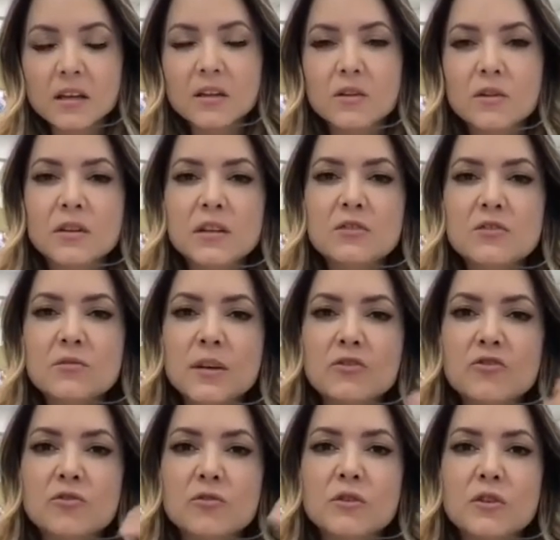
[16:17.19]
You need to make
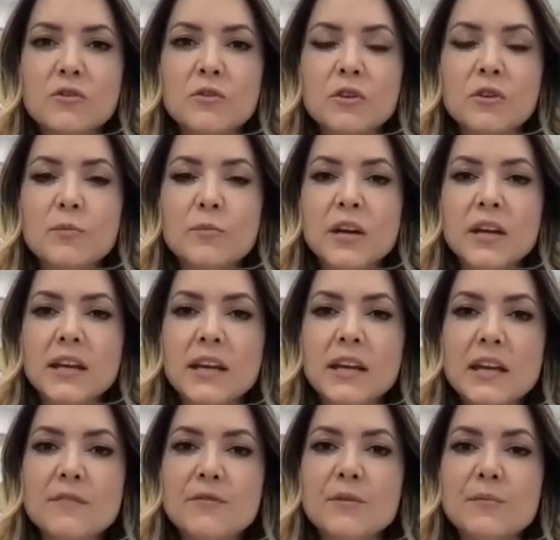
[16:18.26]
sure you know your
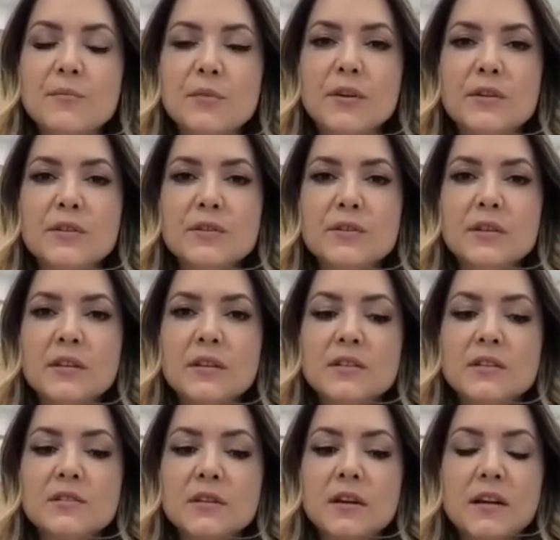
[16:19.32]
break-even point. So you need
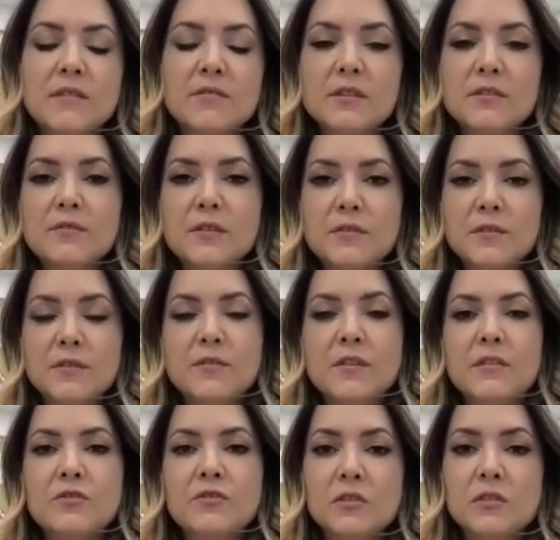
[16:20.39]
to have the
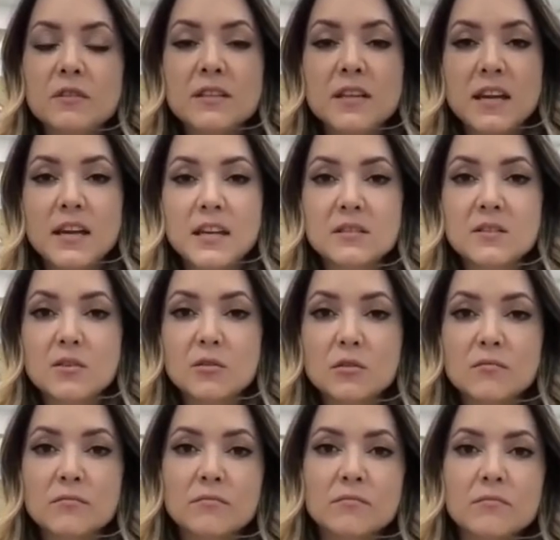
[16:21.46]
$55 as
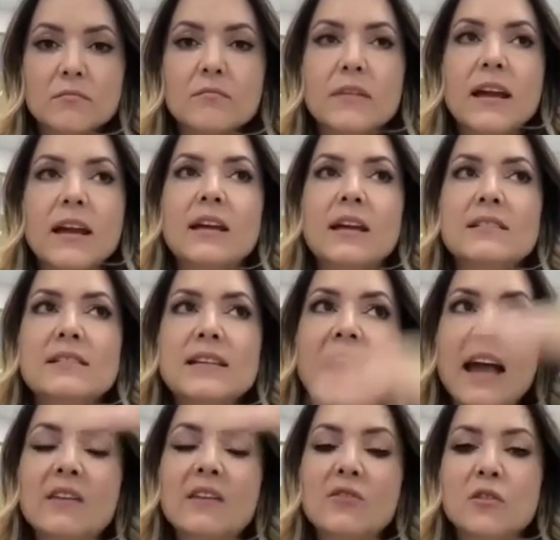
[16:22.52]
your, I guess,
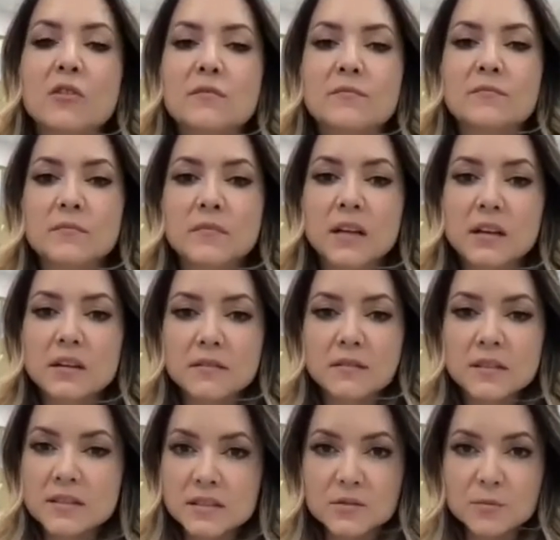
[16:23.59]
add-on. Yeah,
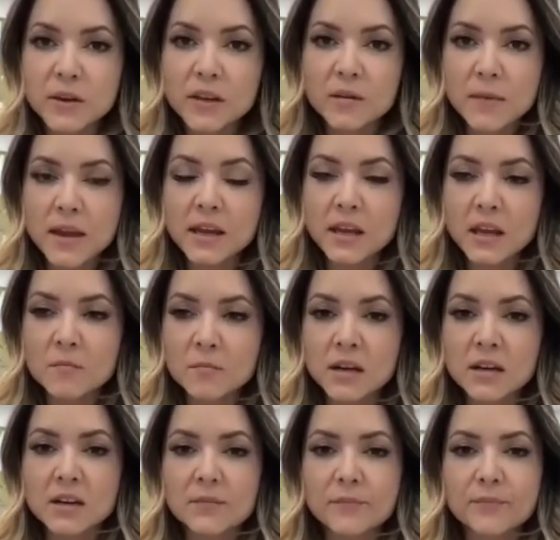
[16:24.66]
this is where you're making money.